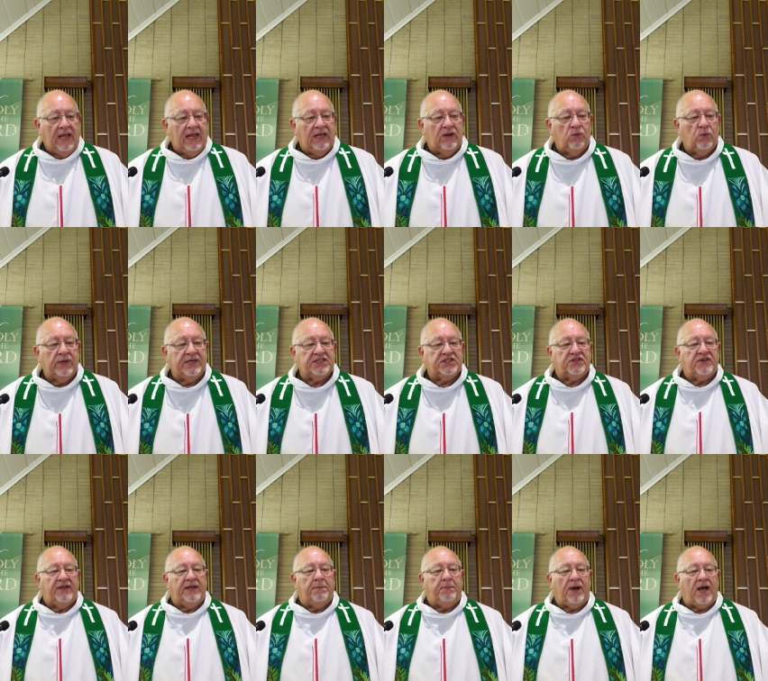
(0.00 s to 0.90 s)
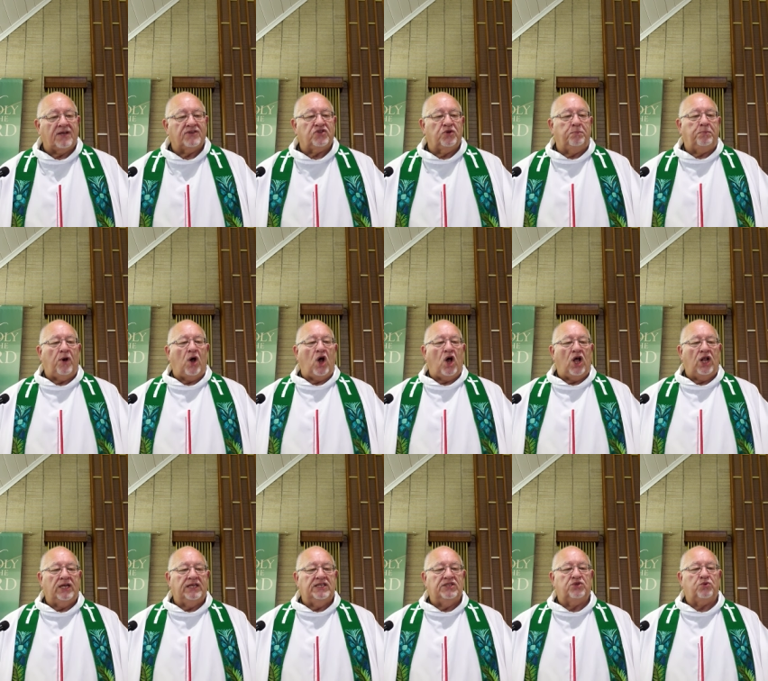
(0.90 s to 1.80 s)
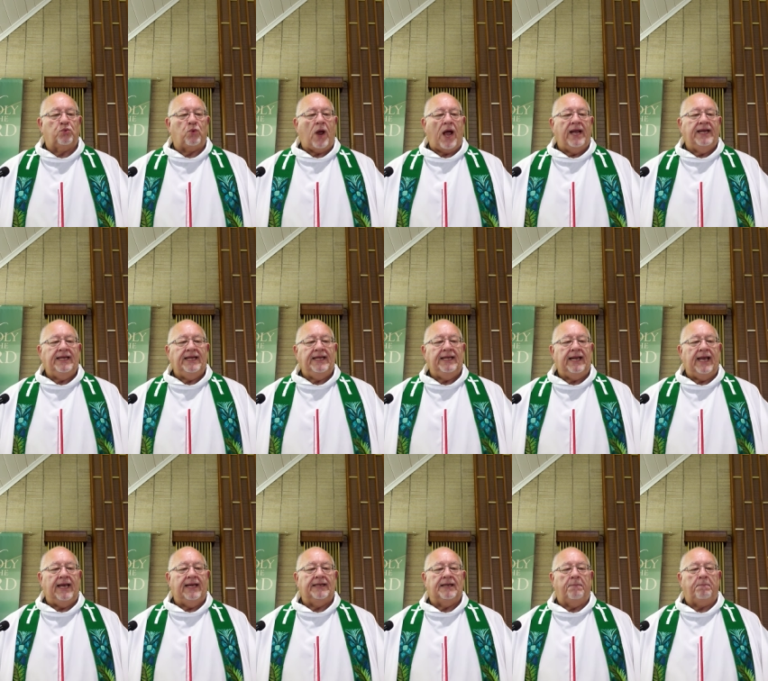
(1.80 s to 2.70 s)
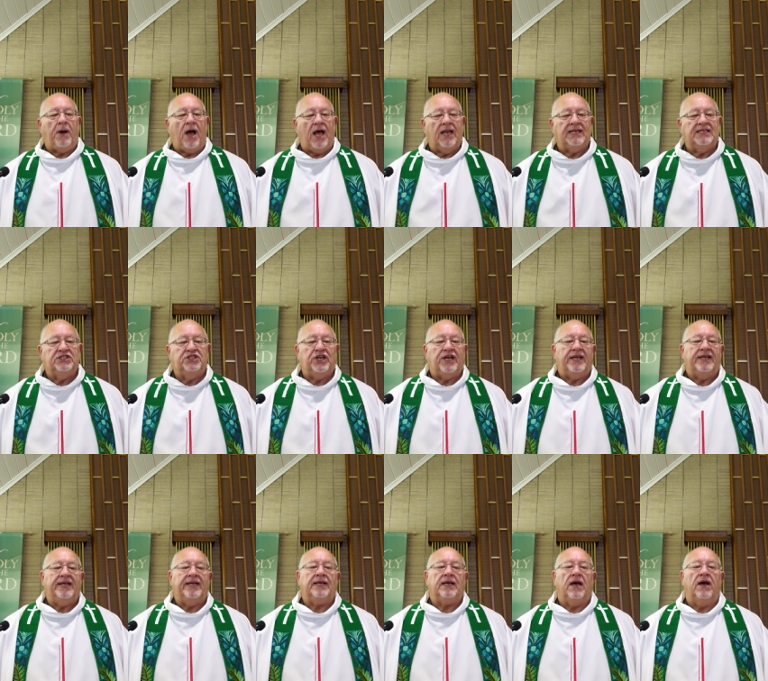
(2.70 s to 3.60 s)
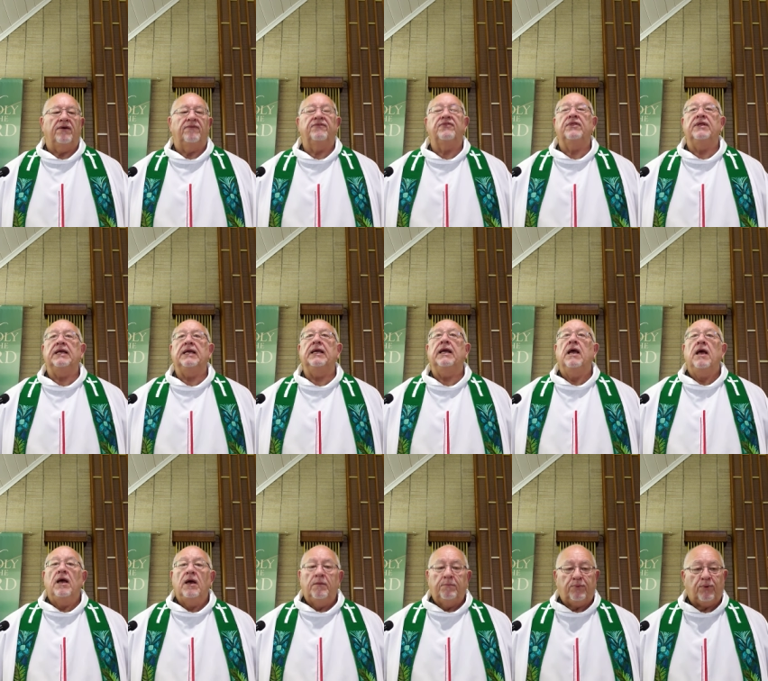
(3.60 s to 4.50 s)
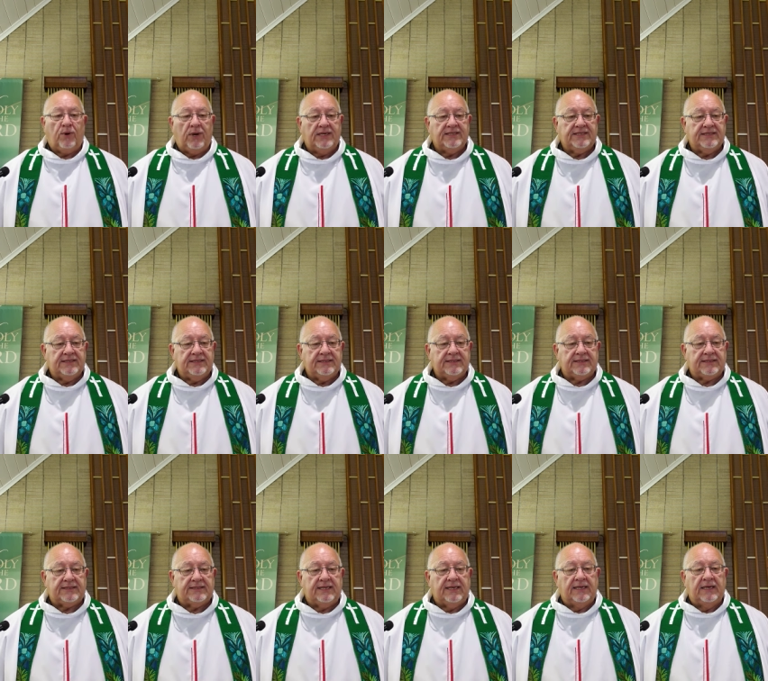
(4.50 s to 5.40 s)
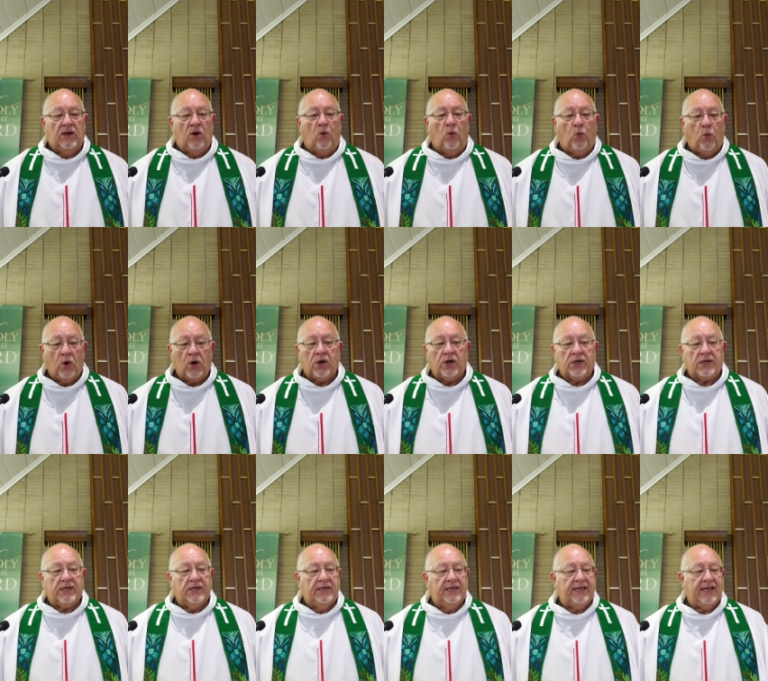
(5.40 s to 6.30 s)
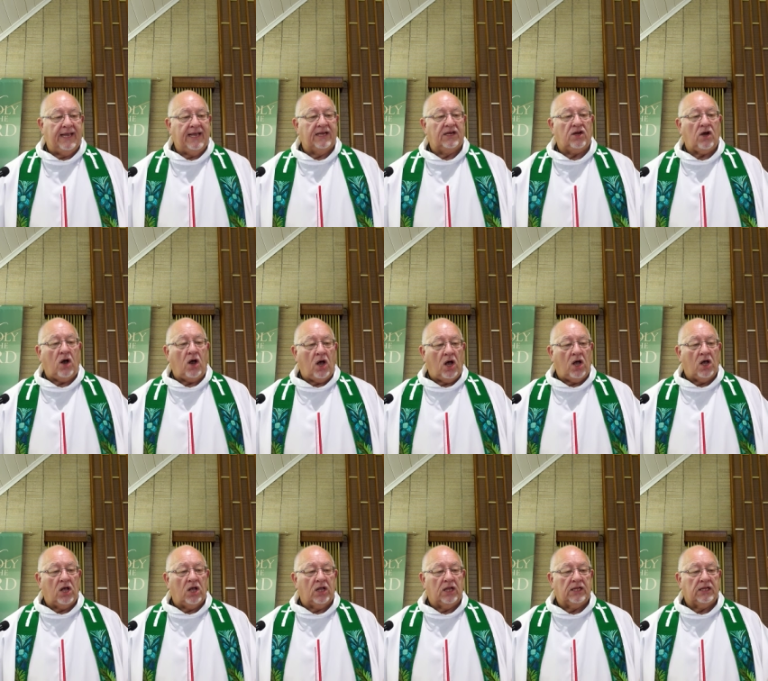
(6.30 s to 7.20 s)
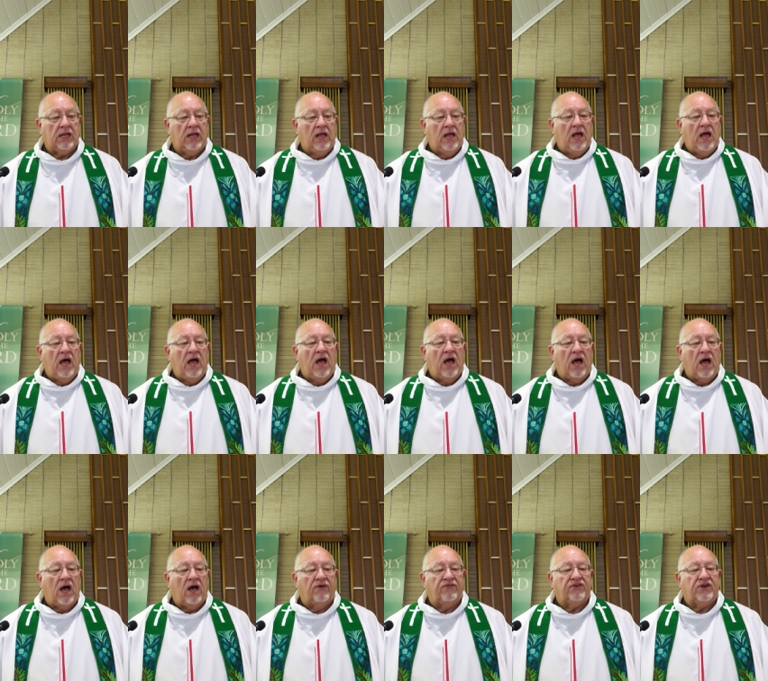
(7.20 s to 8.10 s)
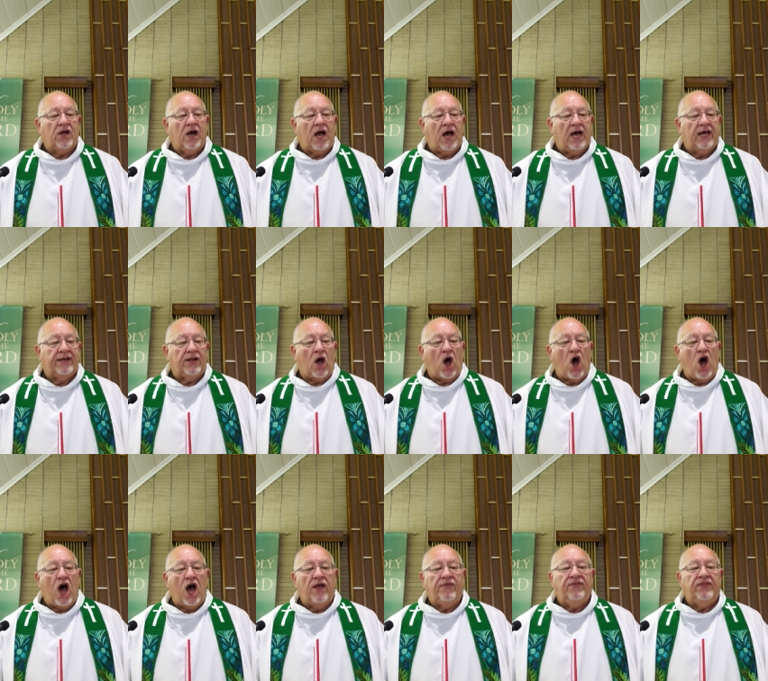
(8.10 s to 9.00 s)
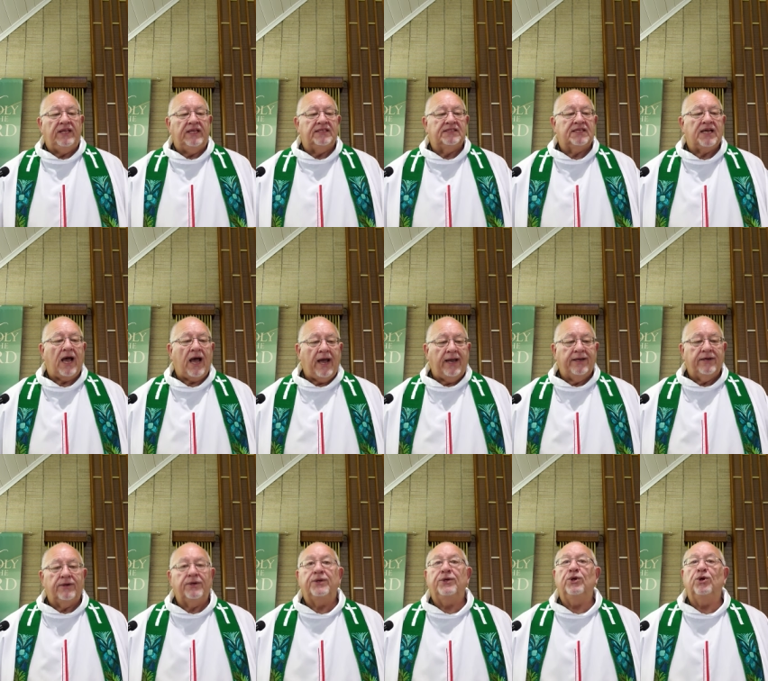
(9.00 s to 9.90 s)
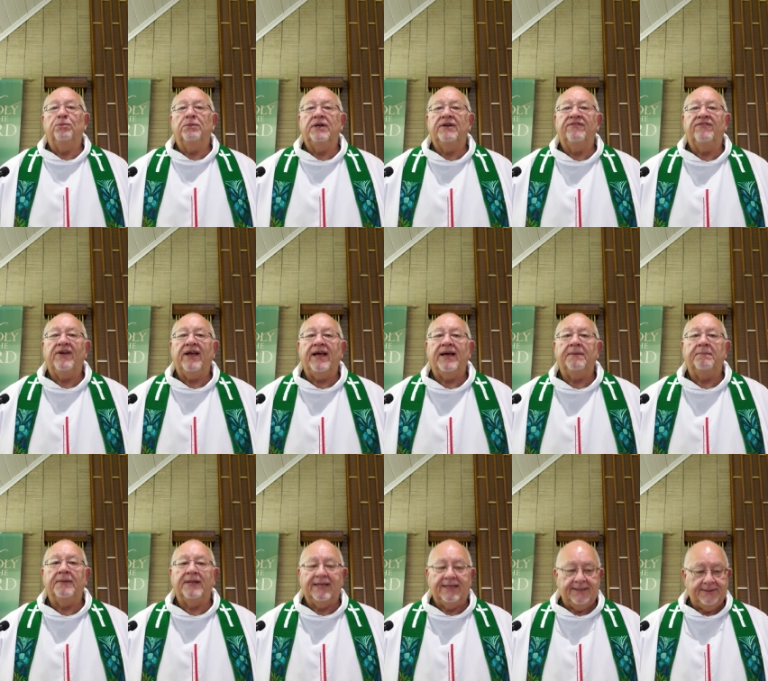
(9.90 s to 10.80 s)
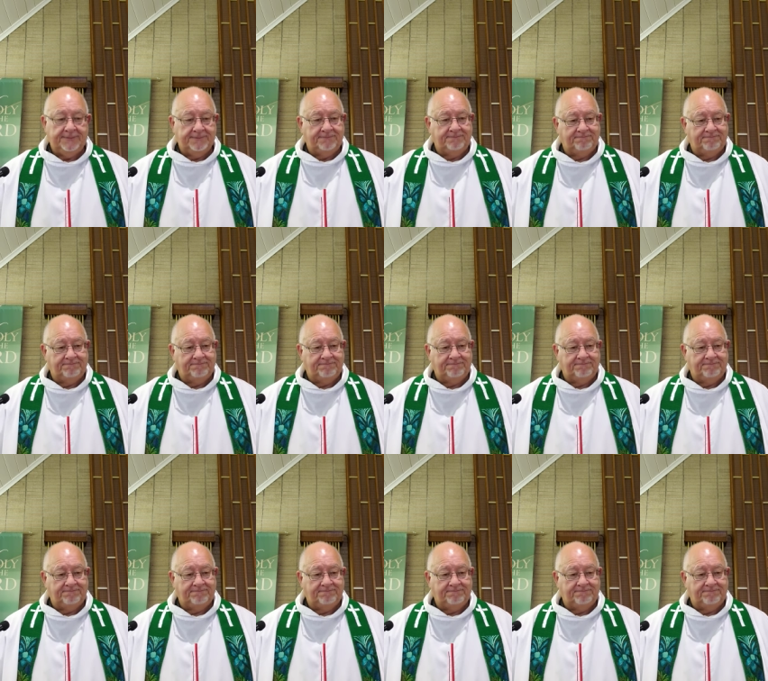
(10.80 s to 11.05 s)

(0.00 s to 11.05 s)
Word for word: in which the Apostle Paul is writing an apologetic of the presence, work, and call of God on the entire human family.